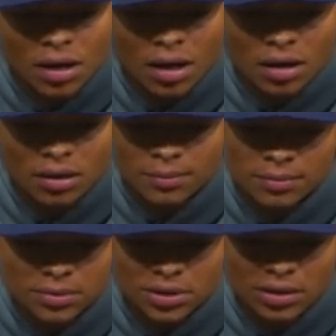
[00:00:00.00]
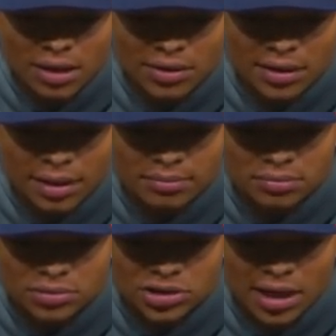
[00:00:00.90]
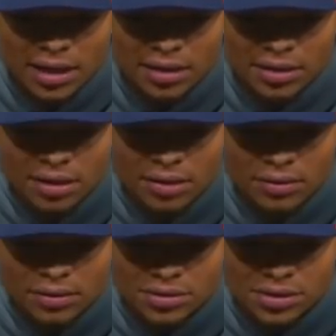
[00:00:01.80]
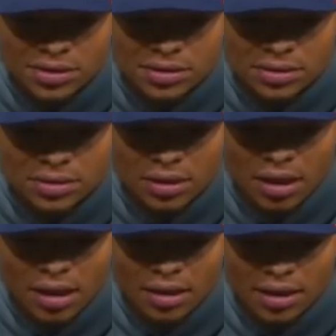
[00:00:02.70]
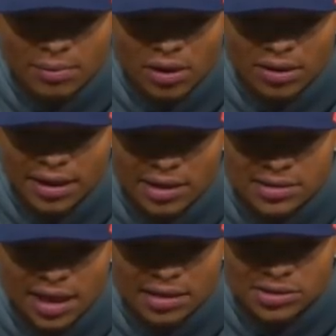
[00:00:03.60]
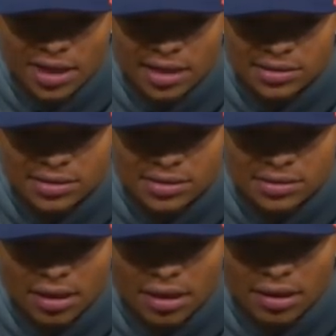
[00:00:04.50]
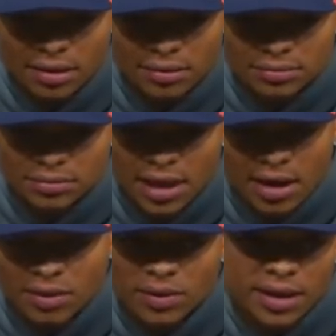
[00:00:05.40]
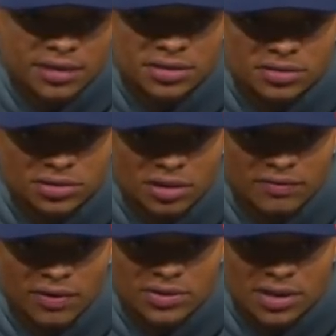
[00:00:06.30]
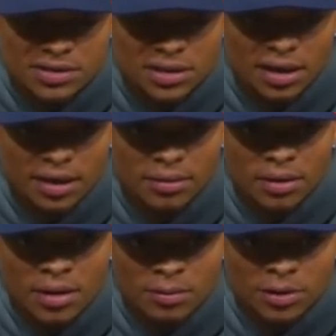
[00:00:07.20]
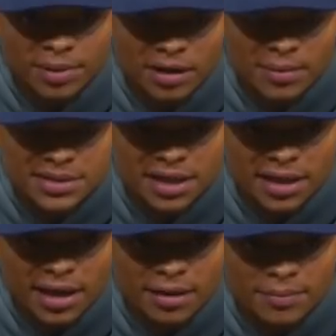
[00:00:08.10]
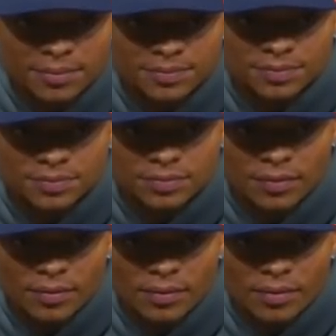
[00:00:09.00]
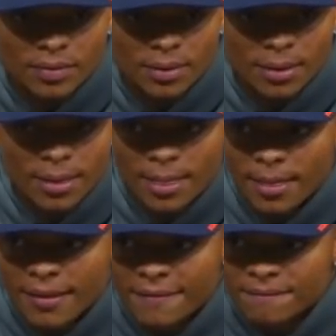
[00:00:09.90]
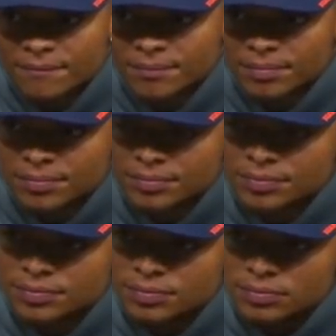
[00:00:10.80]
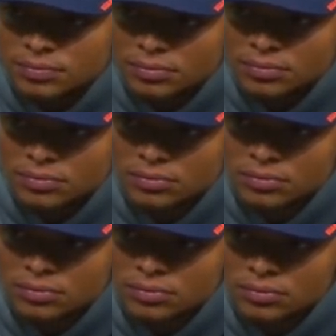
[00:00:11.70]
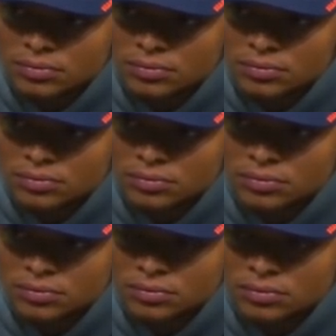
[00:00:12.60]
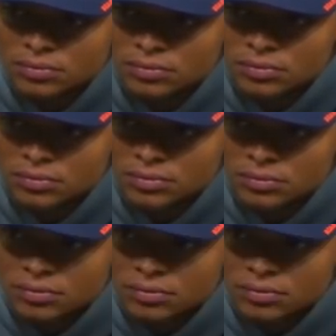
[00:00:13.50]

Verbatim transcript: No, not really. I'm trying to, you know, just keep all the outside distractions out of the way and just, you know, focus on Sunday and prepare the best I can. How much of a benefit is it for you to get all the starting reps in practice leading up to the game versus coming